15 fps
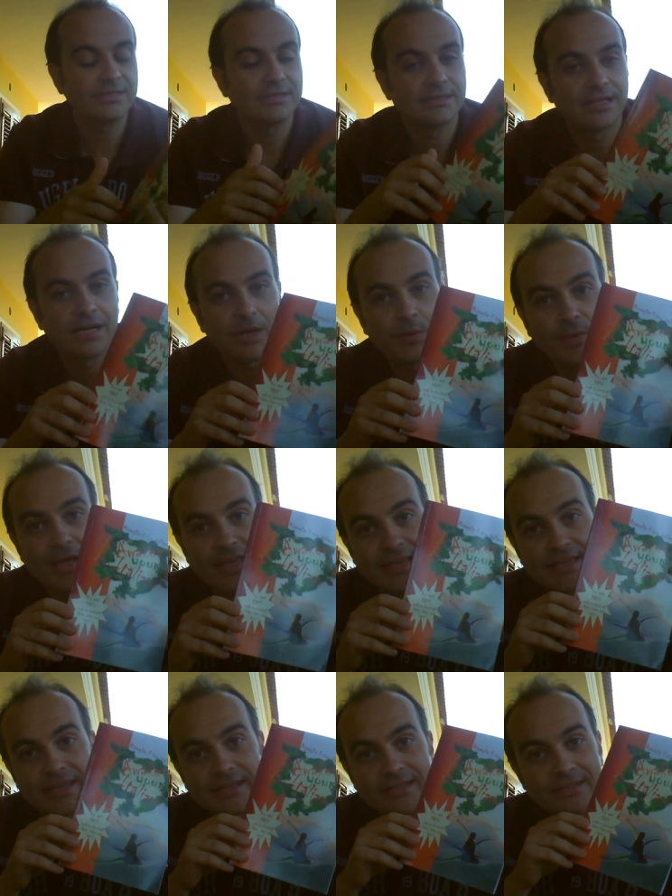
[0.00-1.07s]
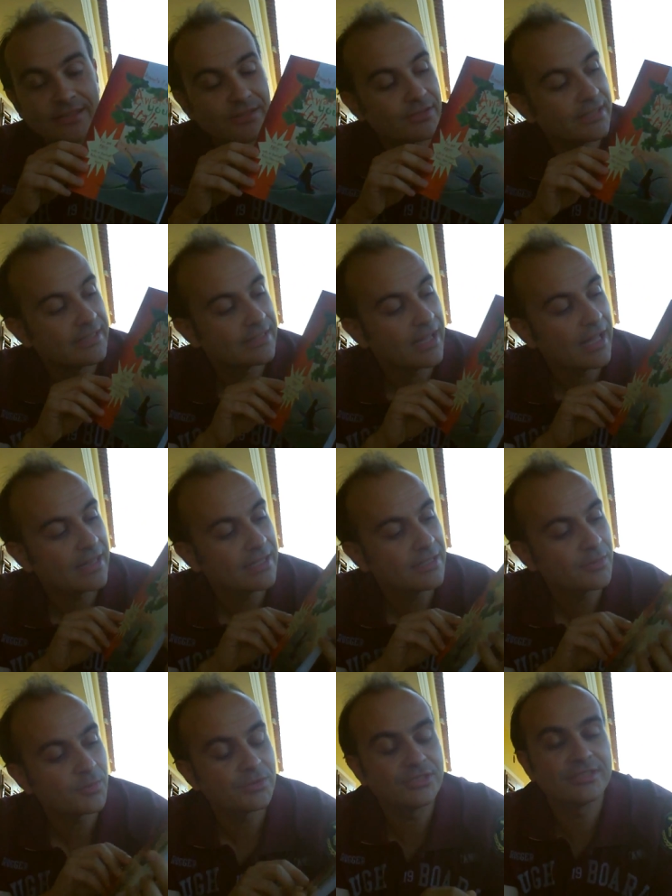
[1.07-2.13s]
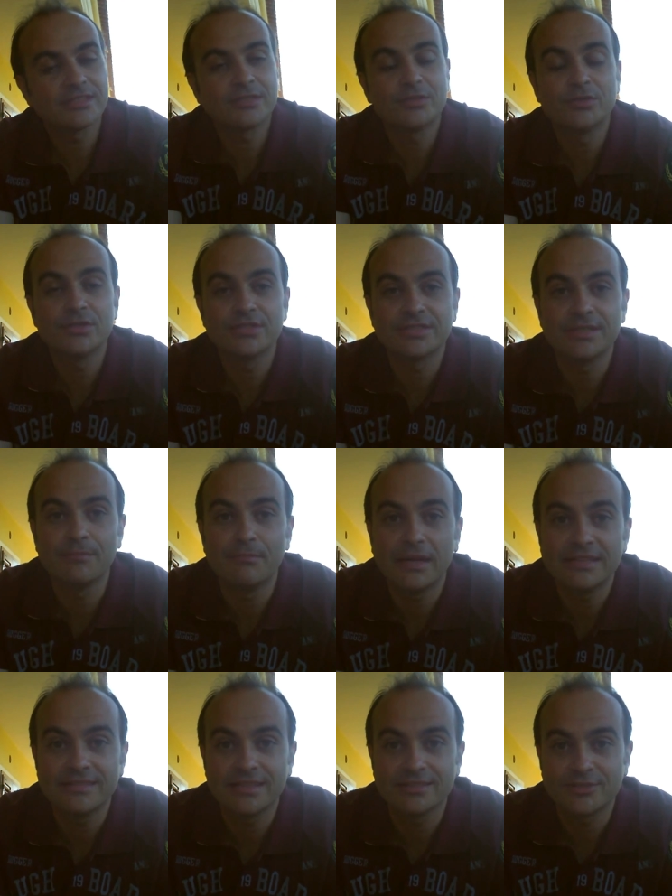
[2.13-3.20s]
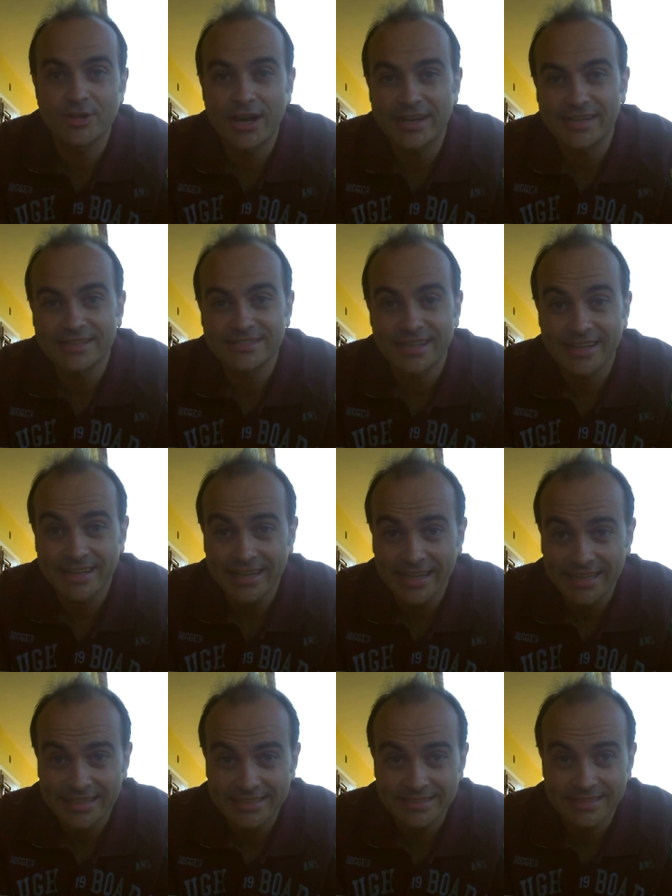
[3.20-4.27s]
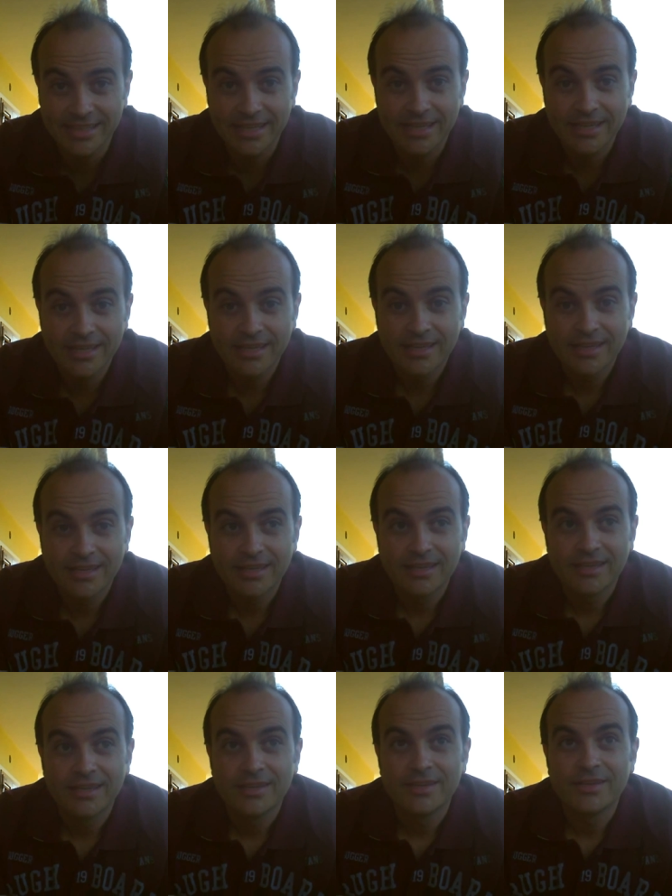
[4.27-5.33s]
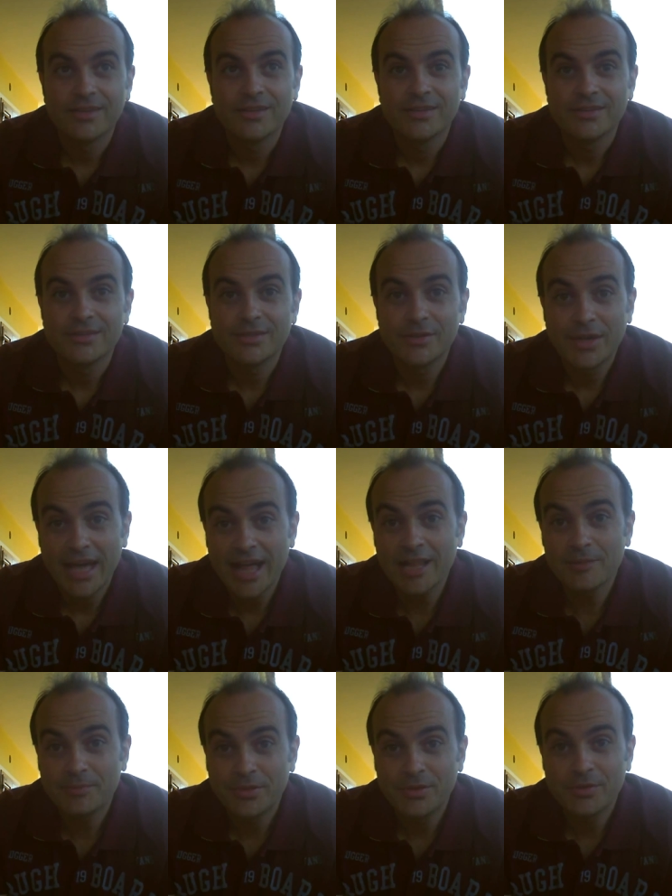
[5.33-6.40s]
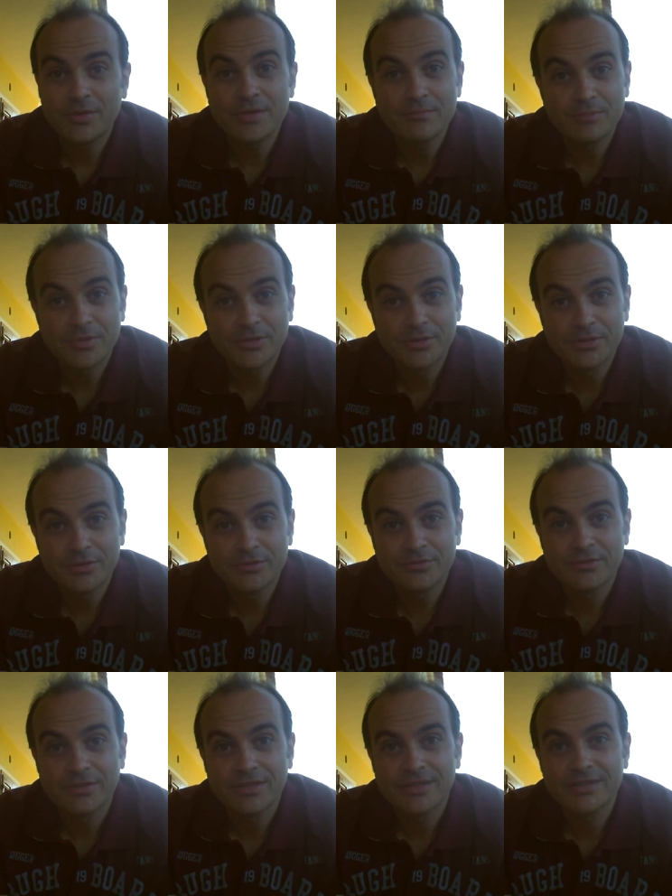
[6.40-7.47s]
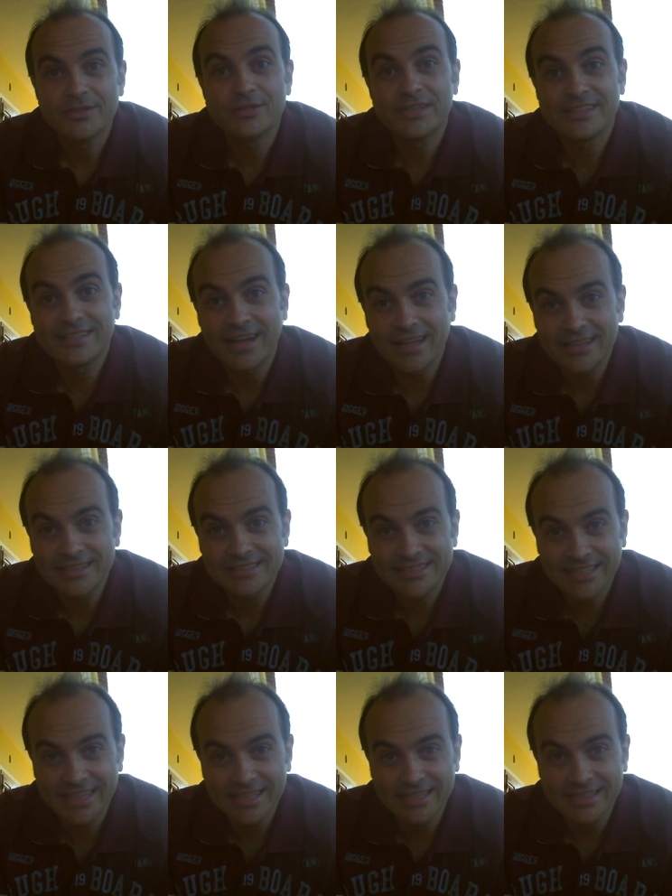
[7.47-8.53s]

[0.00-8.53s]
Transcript: which is Awaken Your Italian, which is a course in mental training techniques to help you improve your Italian